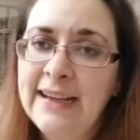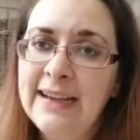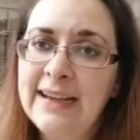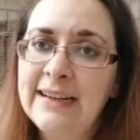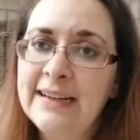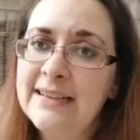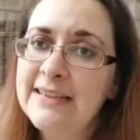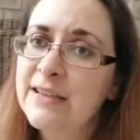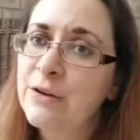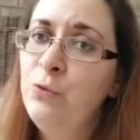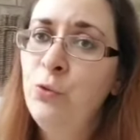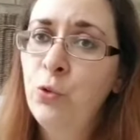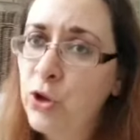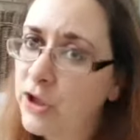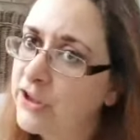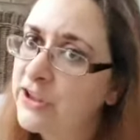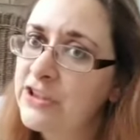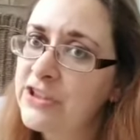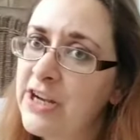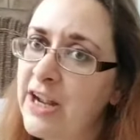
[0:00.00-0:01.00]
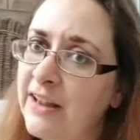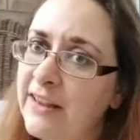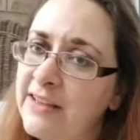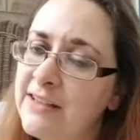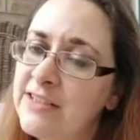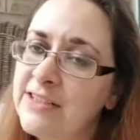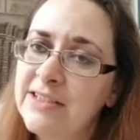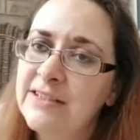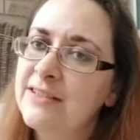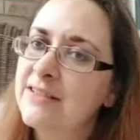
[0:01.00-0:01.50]
and it's a water
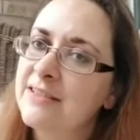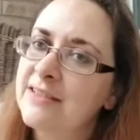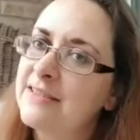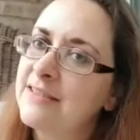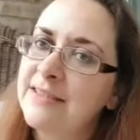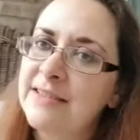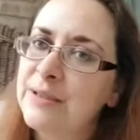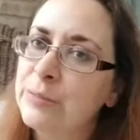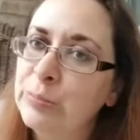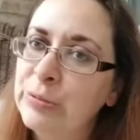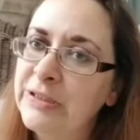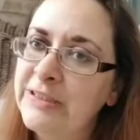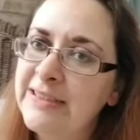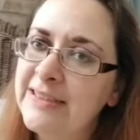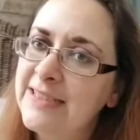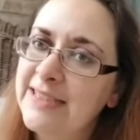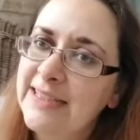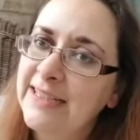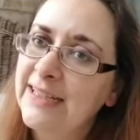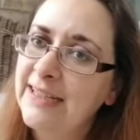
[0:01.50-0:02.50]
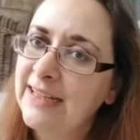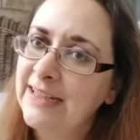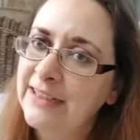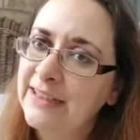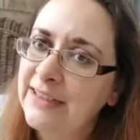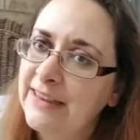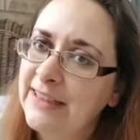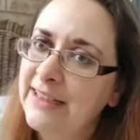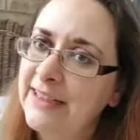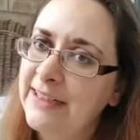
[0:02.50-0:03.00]
challenge because it's the simplest thing I
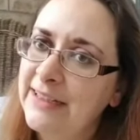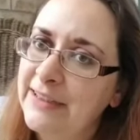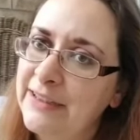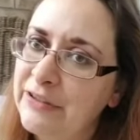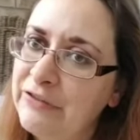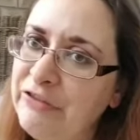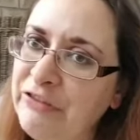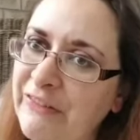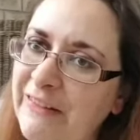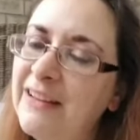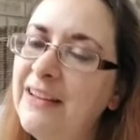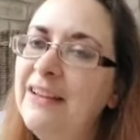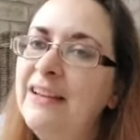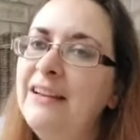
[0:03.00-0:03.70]
could think of.